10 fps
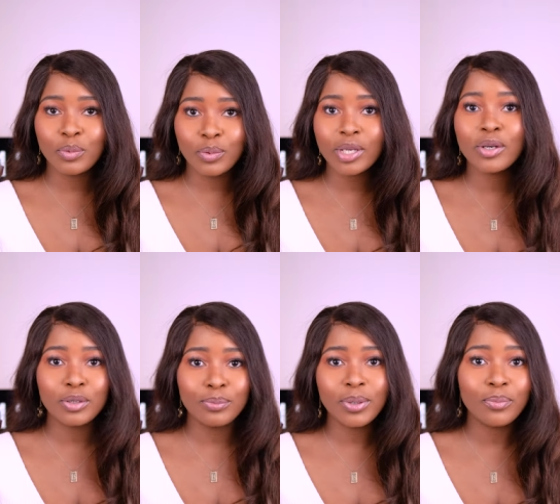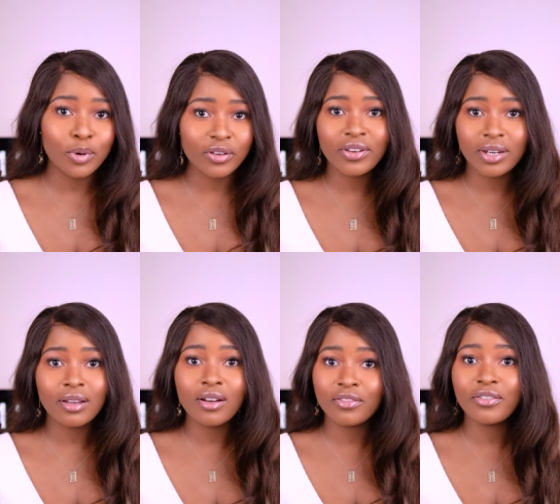we could be boyfriend
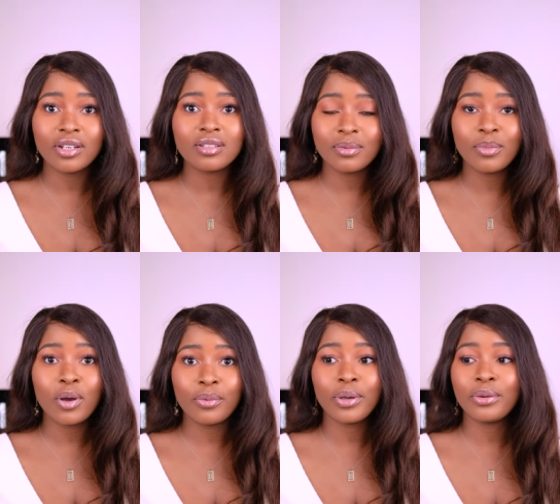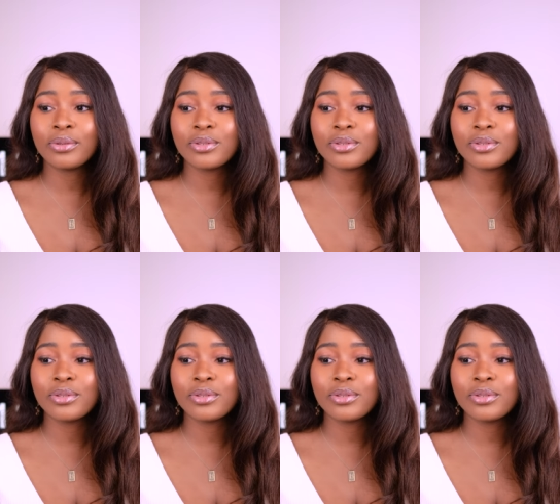and girlfriend tomorrow.